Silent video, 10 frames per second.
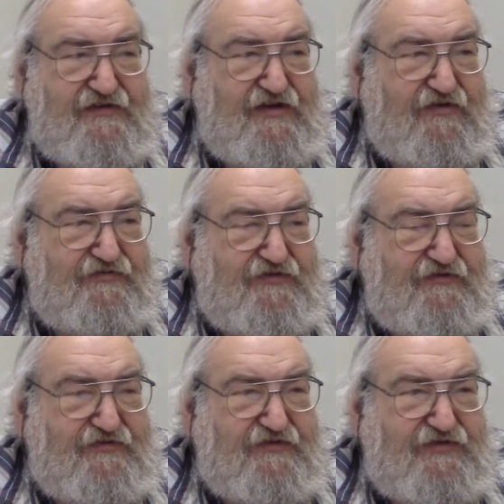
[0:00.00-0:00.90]

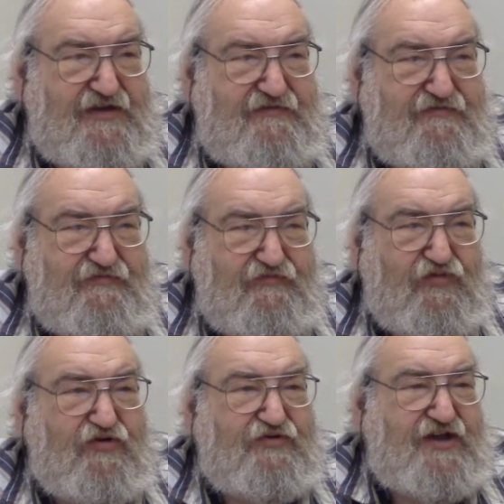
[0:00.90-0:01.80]
the
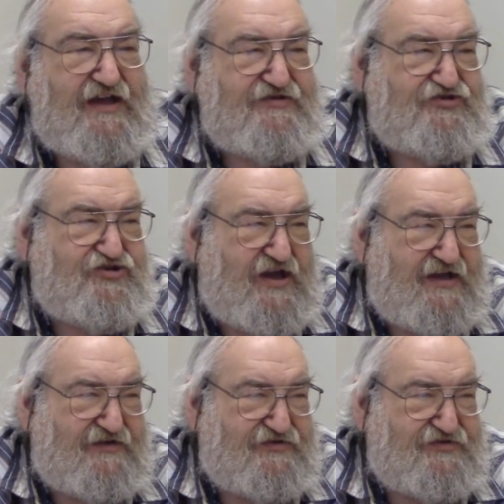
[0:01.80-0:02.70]
world has
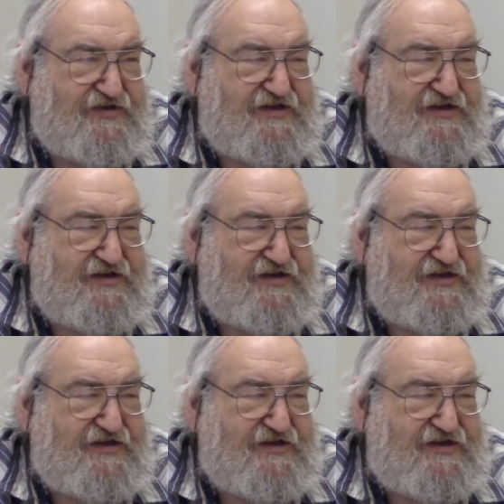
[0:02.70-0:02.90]
changed,